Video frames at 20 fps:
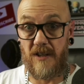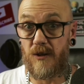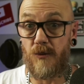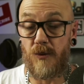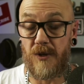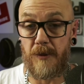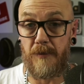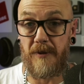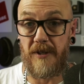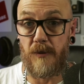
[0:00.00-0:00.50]
Do you
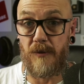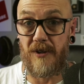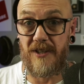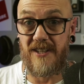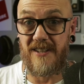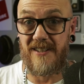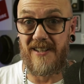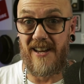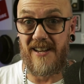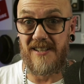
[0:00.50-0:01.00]
want to be the one
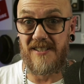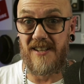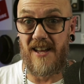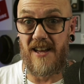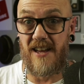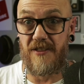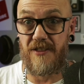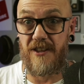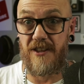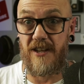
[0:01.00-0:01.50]
to test
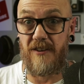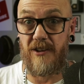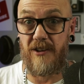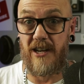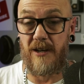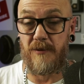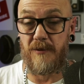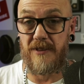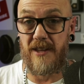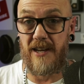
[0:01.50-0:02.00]
that theory out